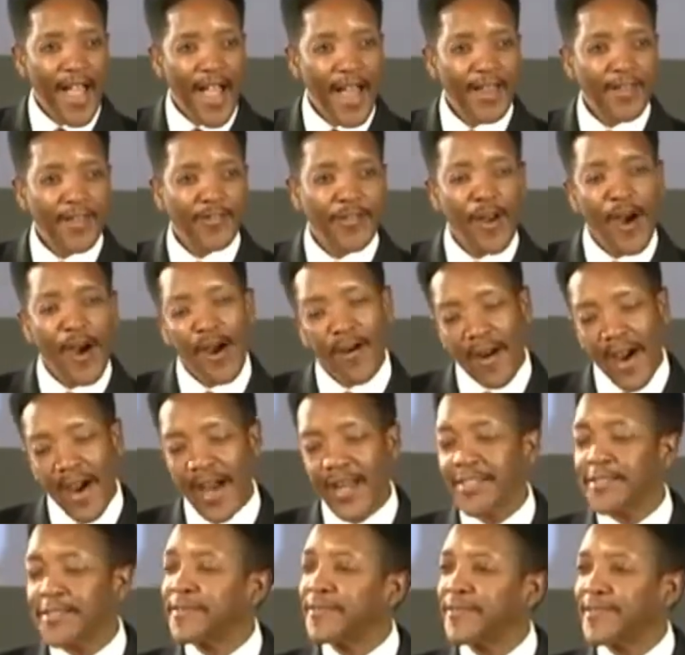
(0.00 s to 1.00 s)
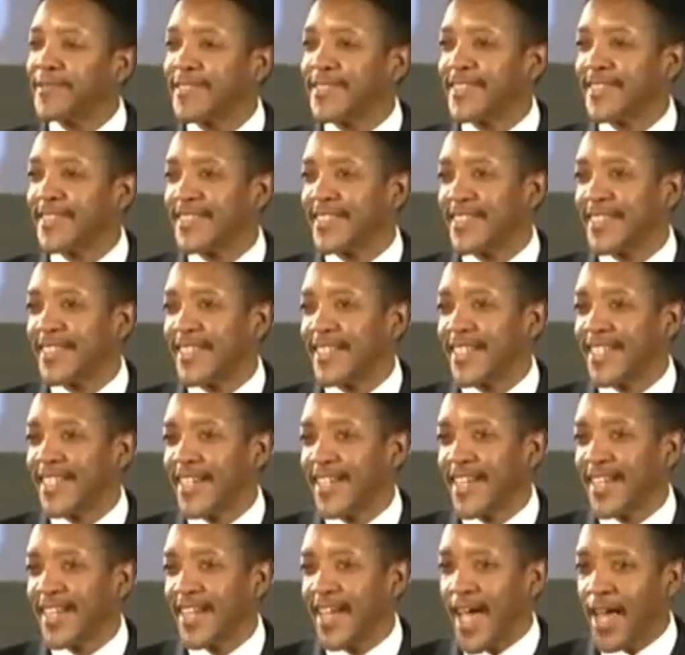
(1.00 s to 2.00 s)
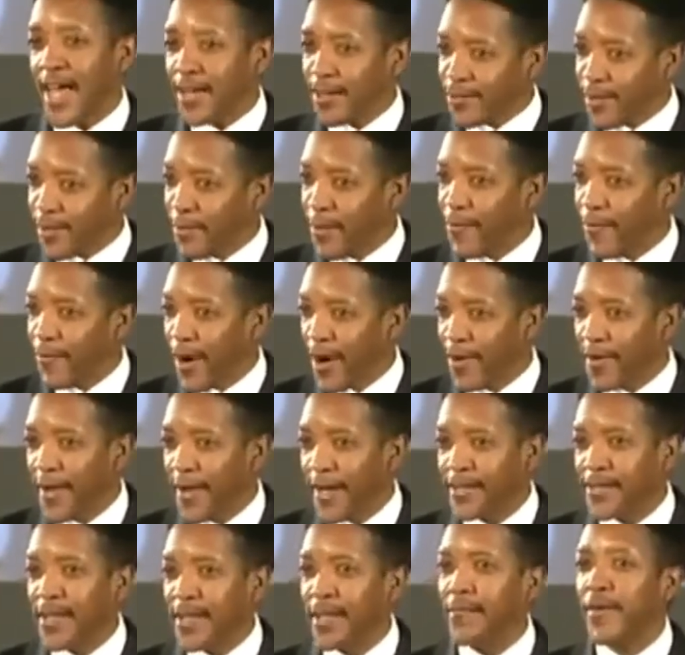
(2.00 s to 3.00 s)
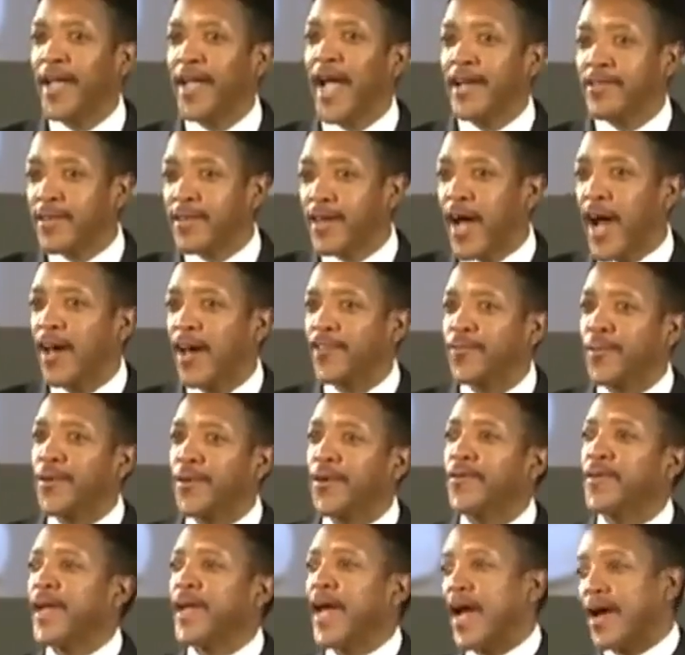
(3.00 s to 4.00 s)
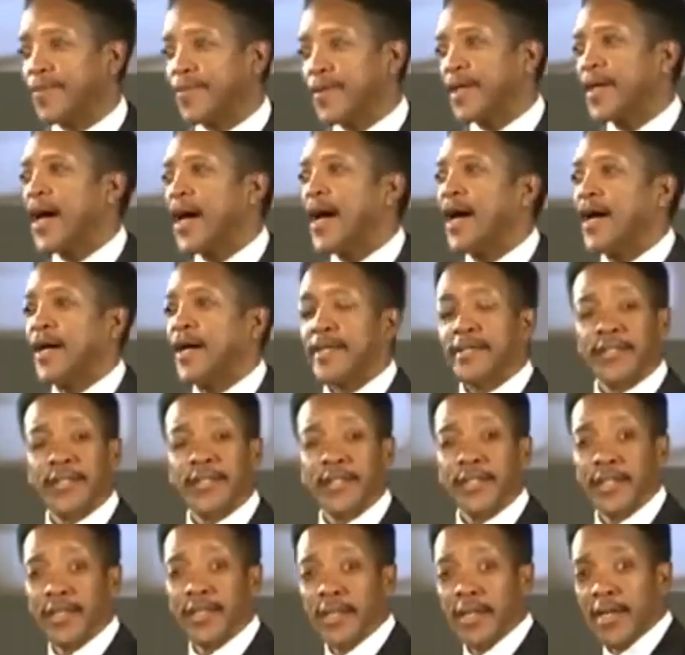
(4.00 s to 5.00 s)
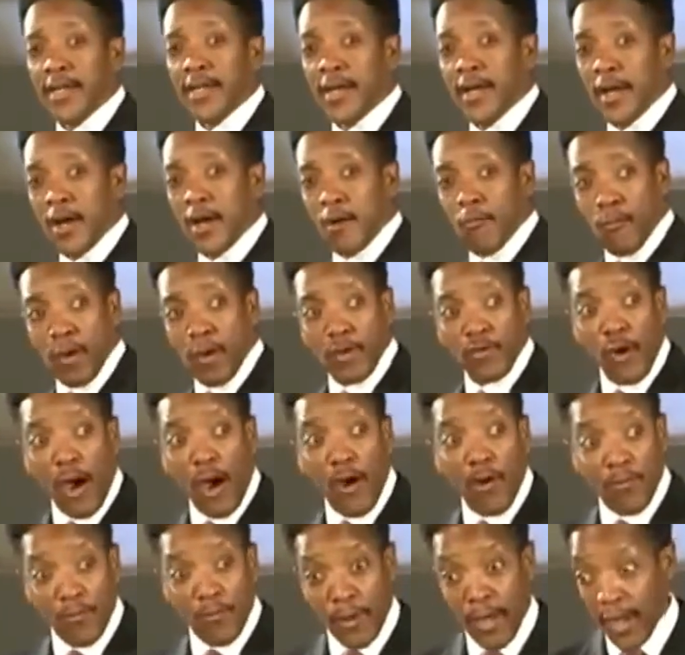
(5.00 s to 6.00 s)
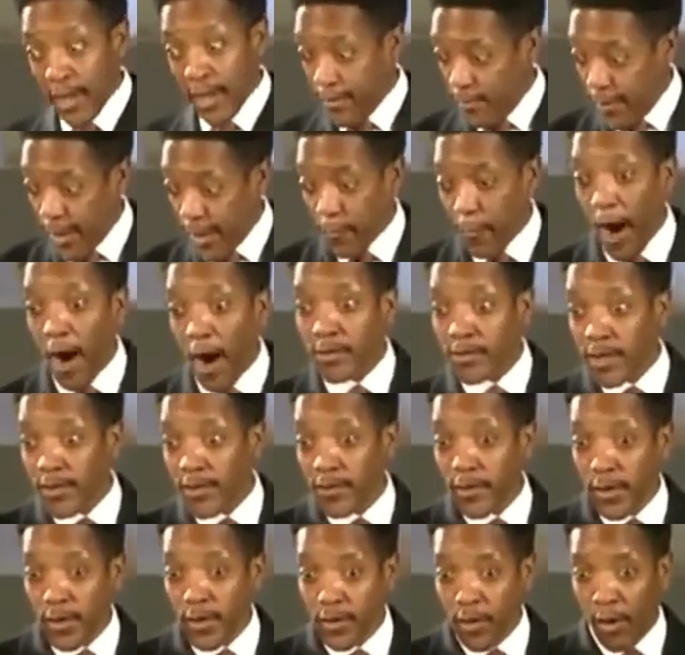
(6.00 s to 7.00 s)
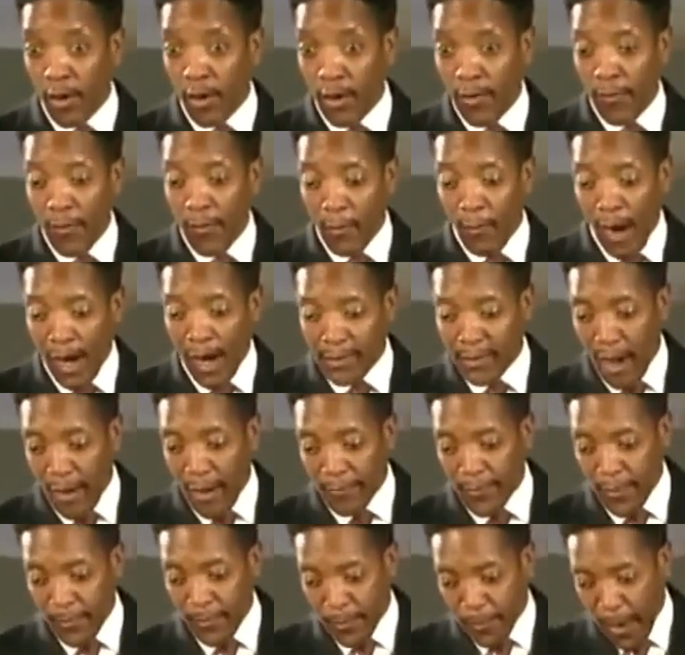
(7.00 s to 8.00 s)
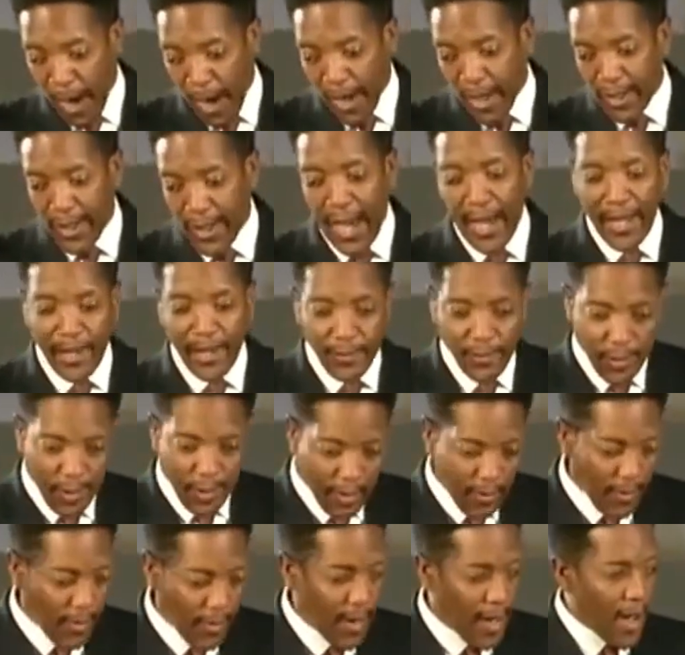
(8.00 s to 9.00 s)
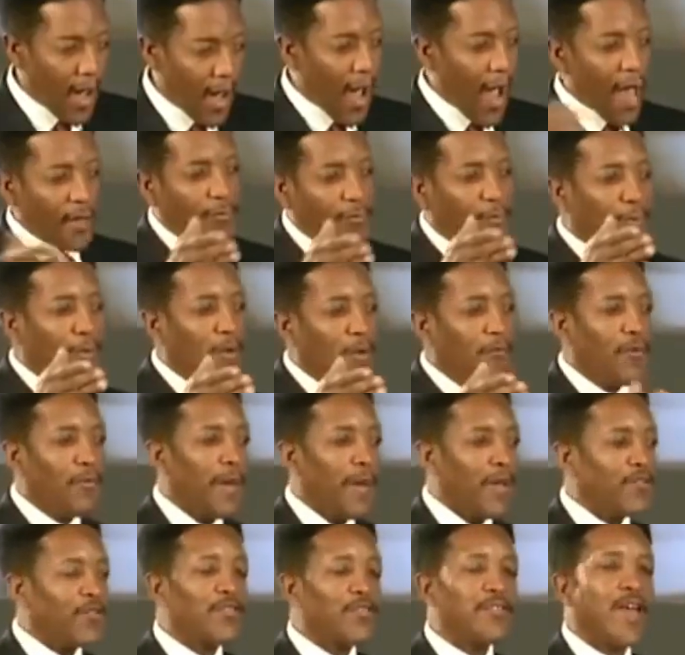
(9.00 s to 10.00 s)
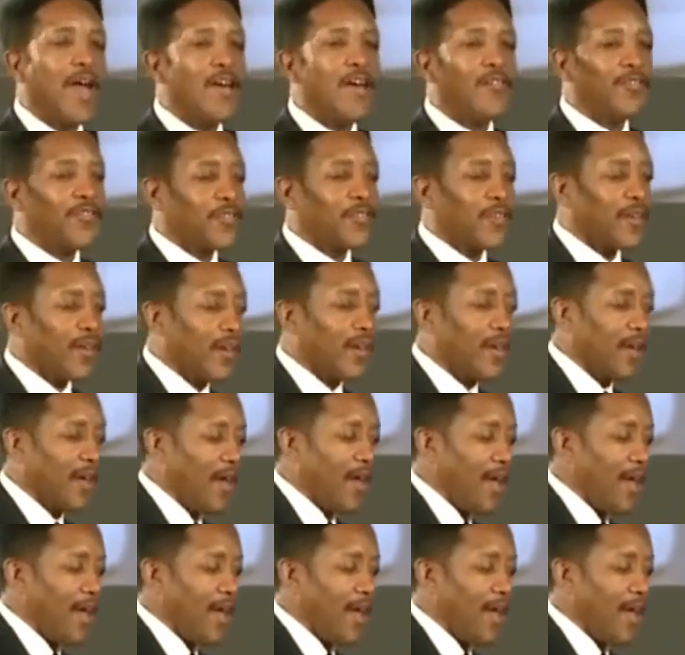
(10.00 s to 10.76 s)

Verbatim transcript: And he said, all right. Cat looked at me very reluctantly. We got to the hospital. We got out the car. We drove. We, we walked into the door. We walked off the parking lot into the hospital information desk.